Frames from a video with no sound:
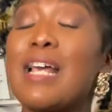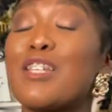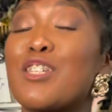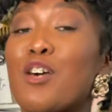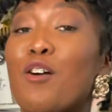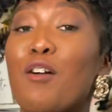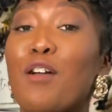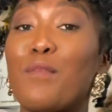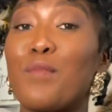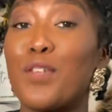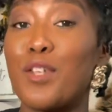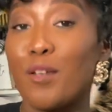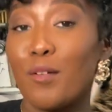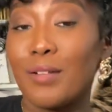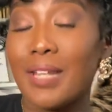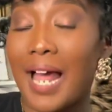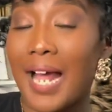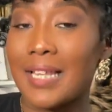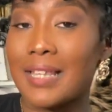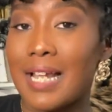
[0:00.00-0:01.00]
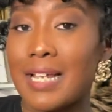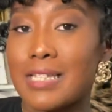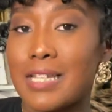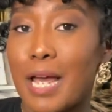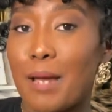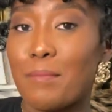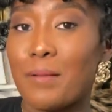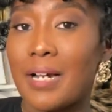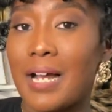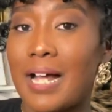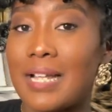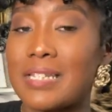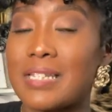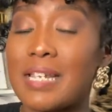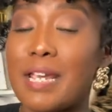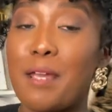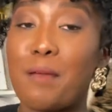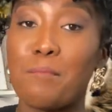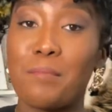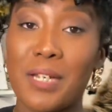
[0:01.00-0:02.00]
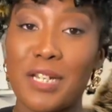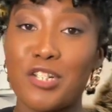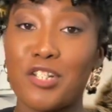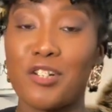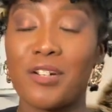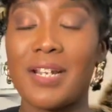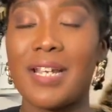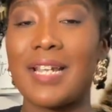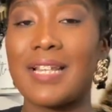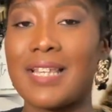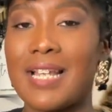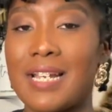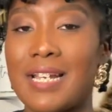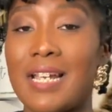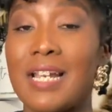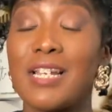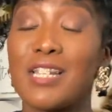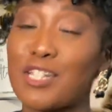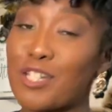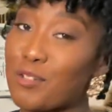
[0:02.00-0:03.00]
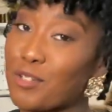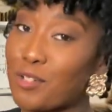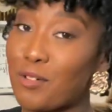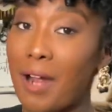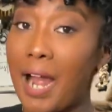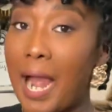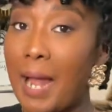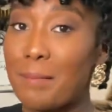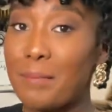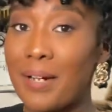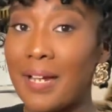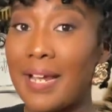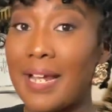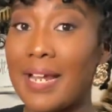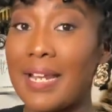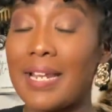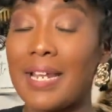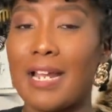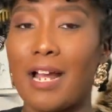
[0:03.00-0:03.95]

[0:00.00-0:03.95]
So if you like that type of content, be sure to hit that subscribe button.